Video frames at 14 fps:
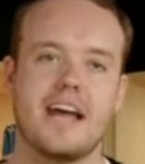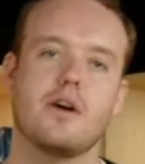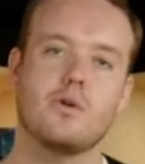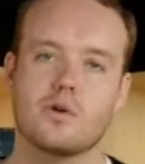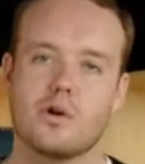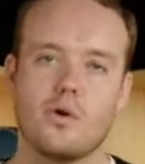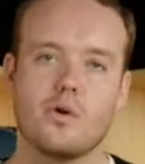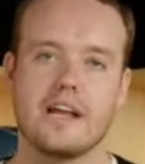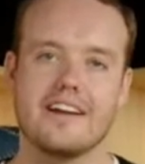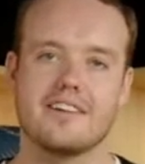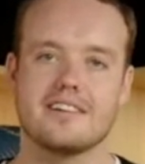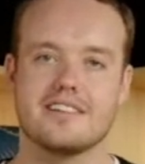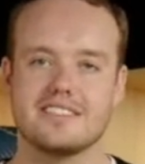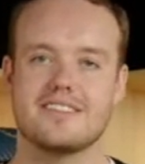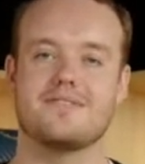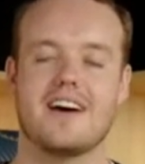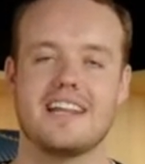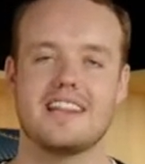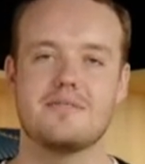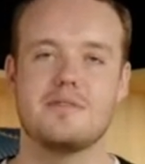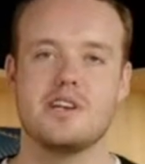my whole goal here is to
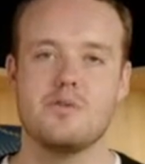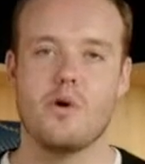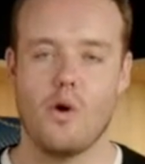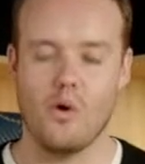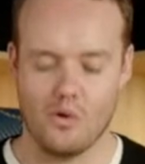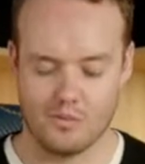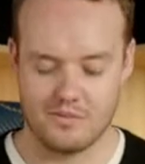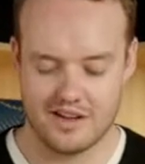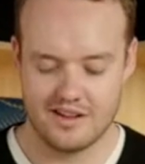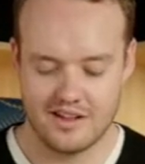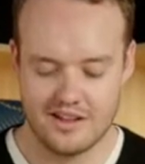find them a new home.